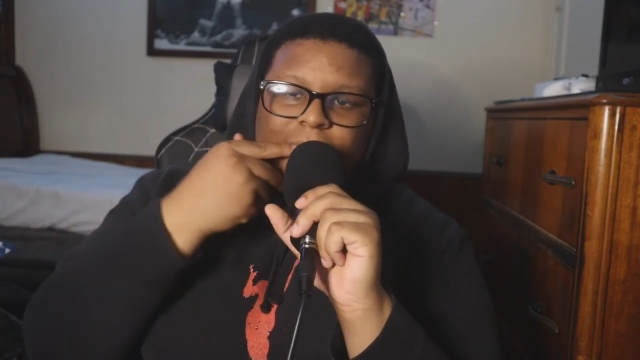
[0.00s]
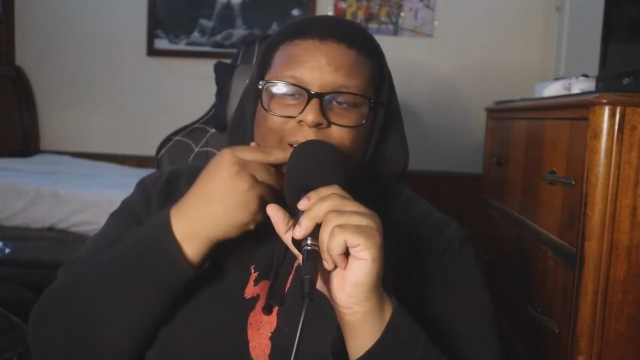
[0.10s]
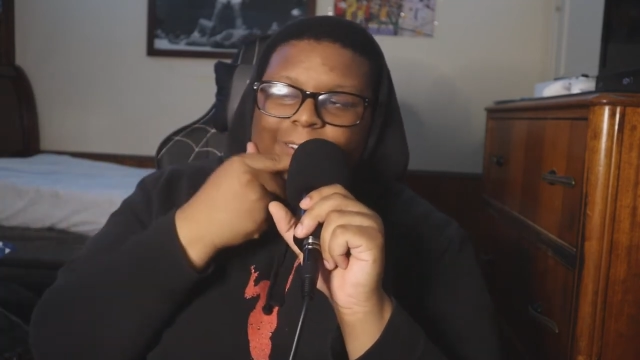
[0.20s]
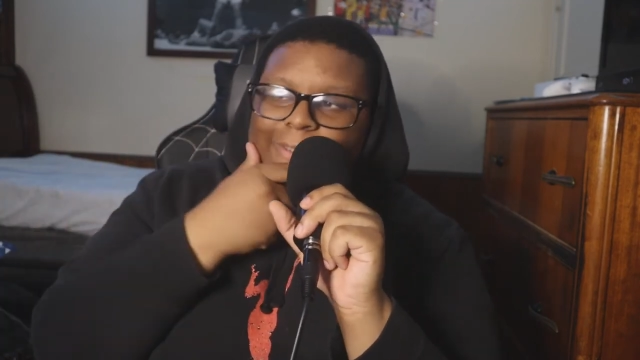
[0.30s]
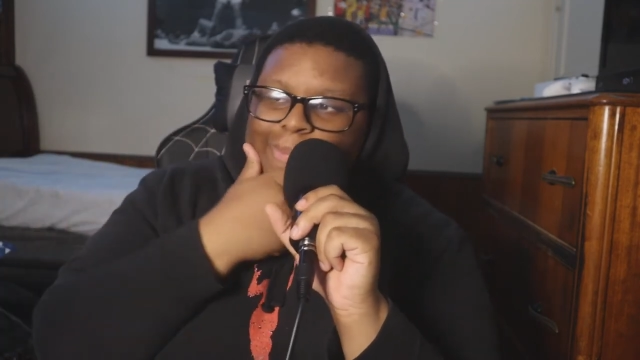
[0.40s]

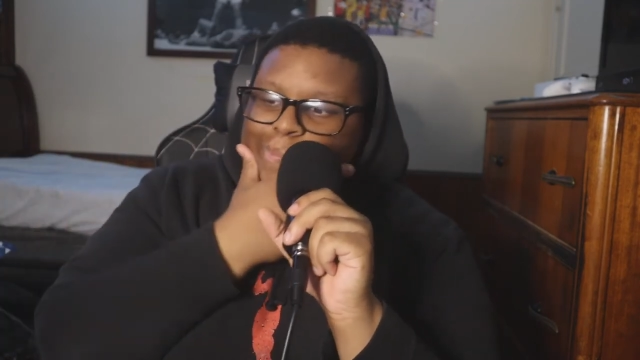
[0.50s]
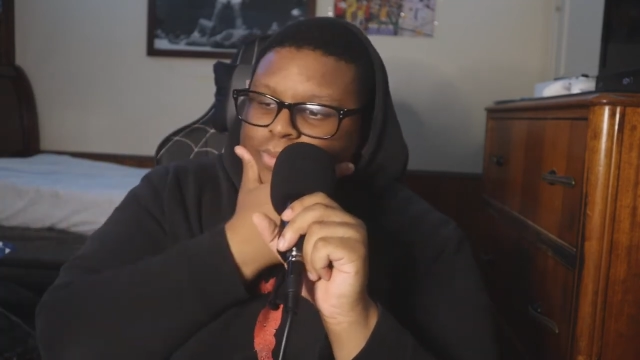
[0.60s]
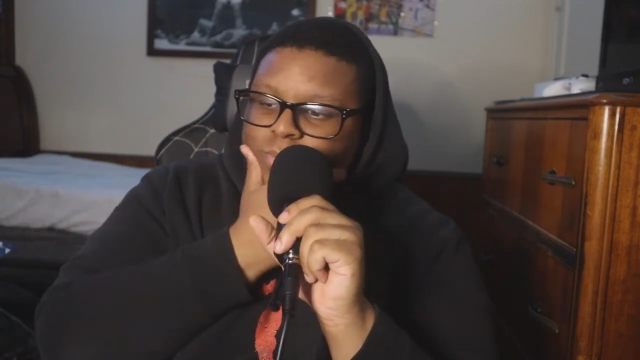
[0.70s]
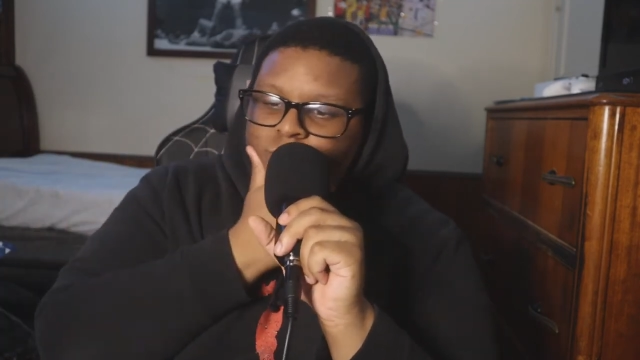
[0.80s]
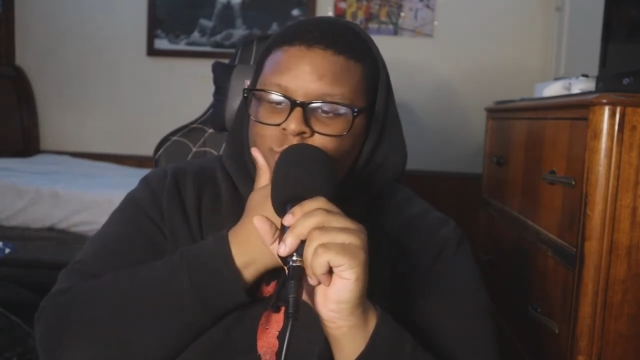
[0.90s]
Um,
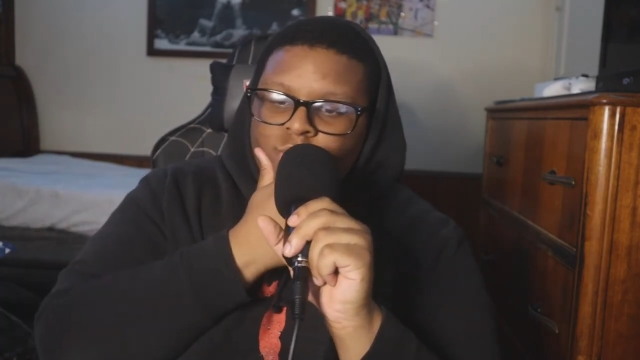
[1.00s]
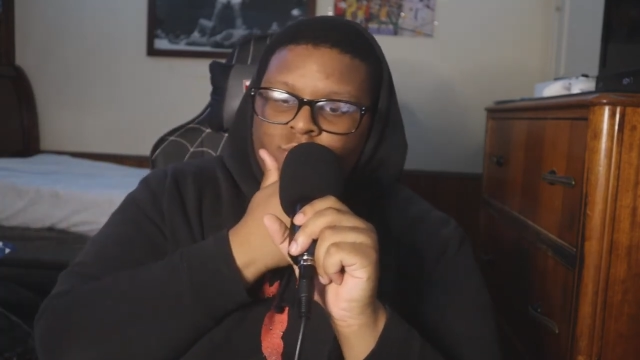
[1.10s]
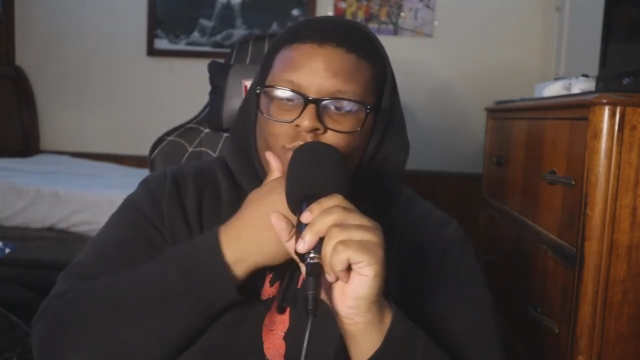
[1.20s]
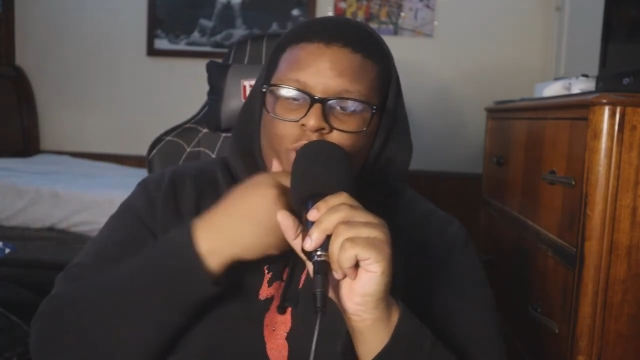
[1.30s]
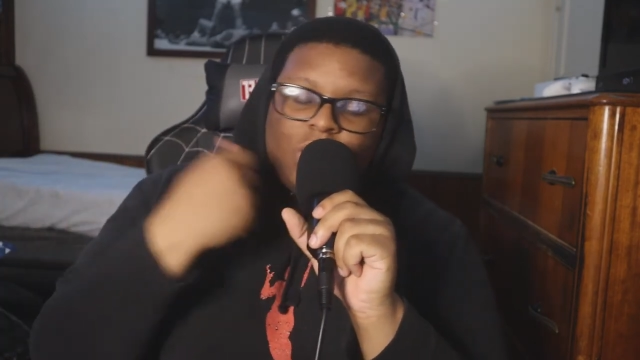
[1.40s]

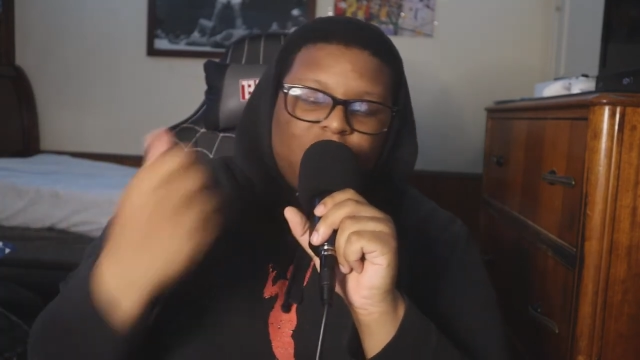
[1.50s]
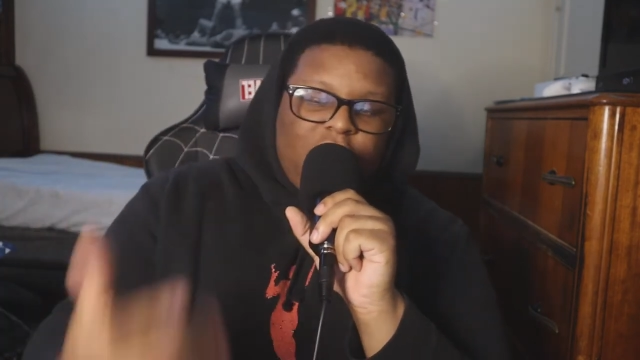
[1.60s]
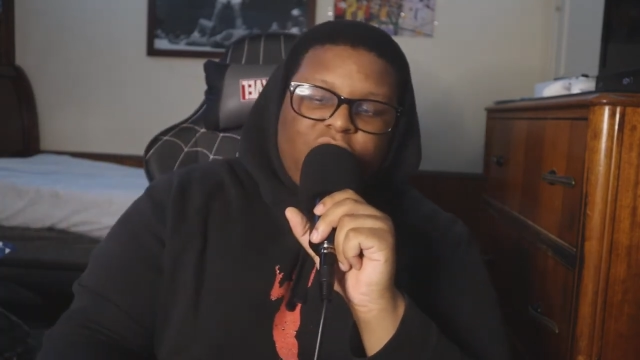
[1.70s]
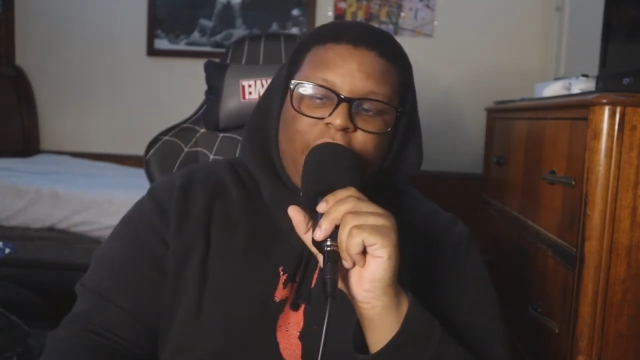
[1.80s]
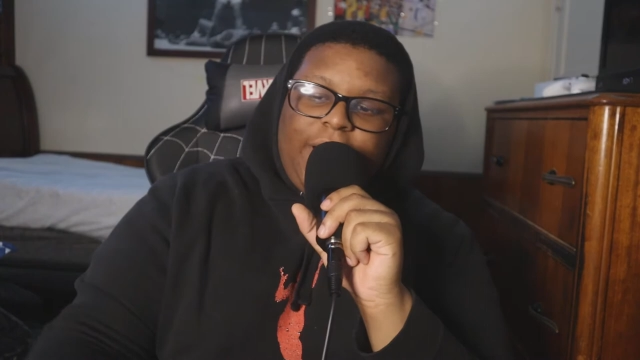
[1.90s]

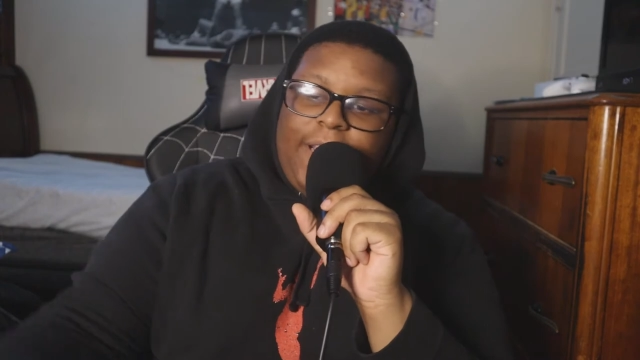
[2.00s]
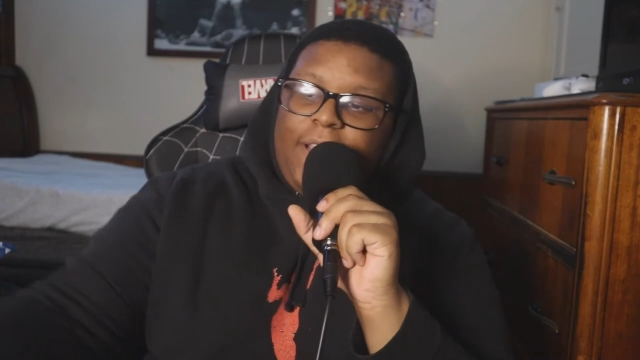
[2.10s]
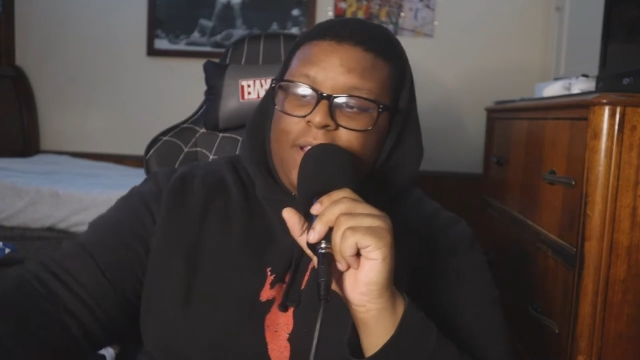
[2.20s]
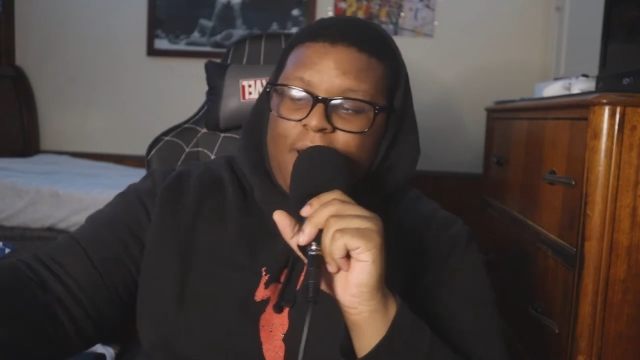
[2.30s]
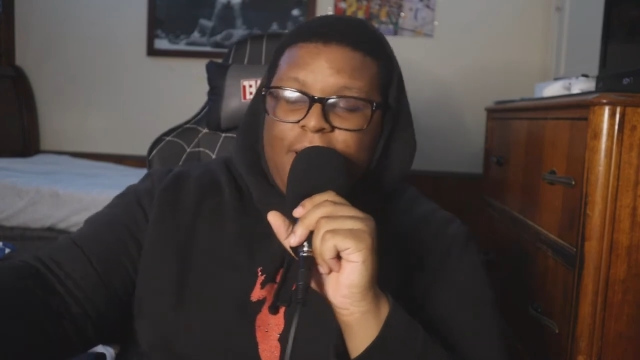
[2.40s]
Deandre
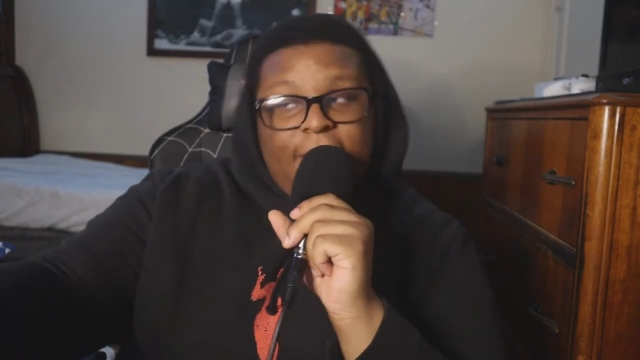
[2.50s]
Ayton.